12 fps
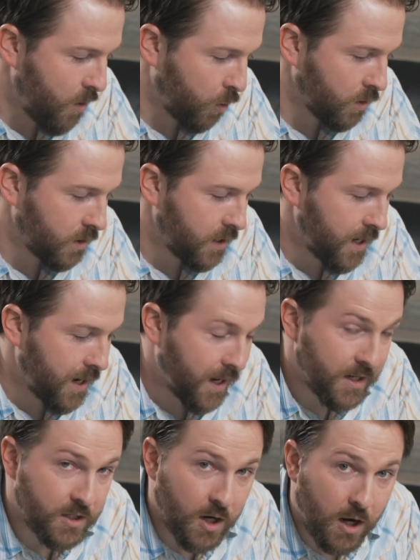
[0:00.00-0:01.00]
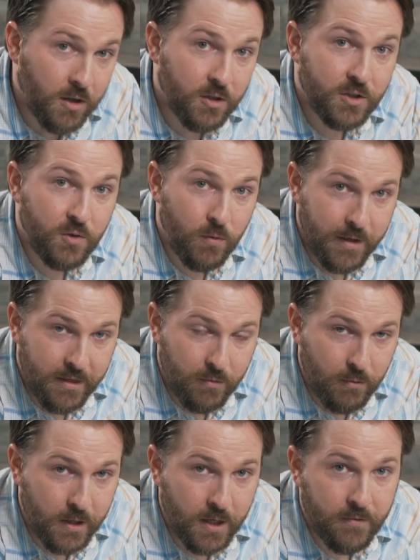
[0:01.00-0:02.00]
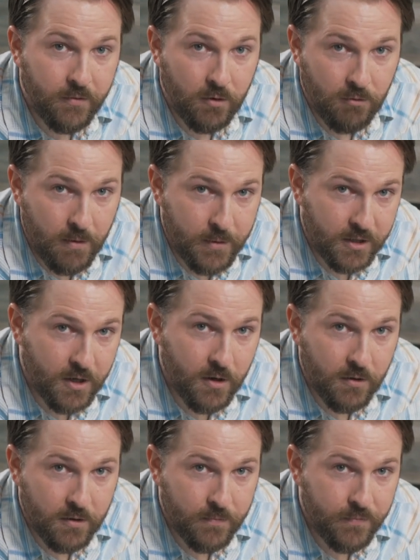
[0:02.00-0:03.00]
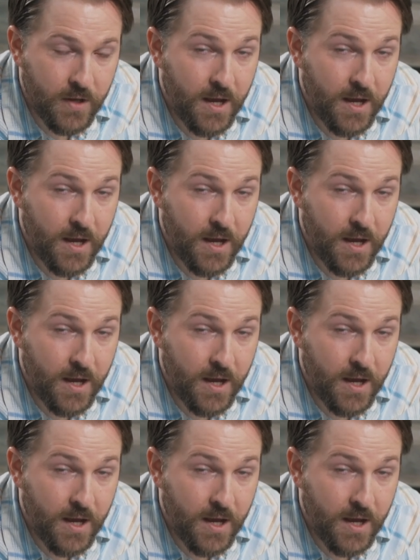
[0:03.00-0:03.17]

We're looking at $1.23 for rum and Coke.